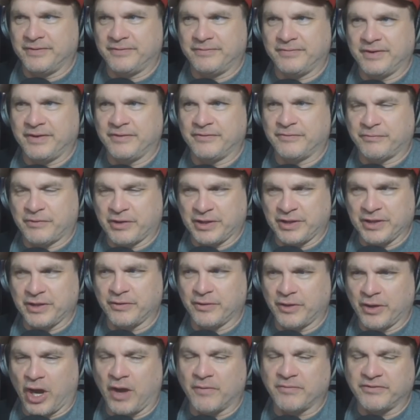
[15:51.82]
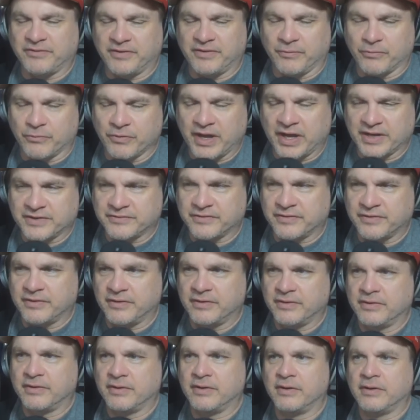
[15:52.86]
he's clearly, obviously rich.
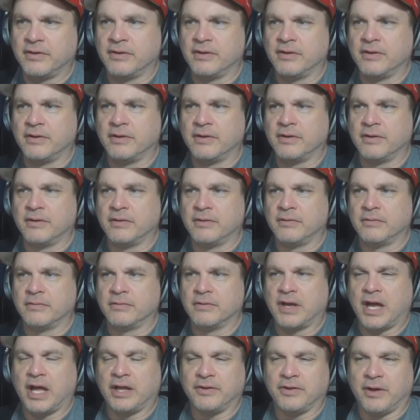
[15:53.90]
I'll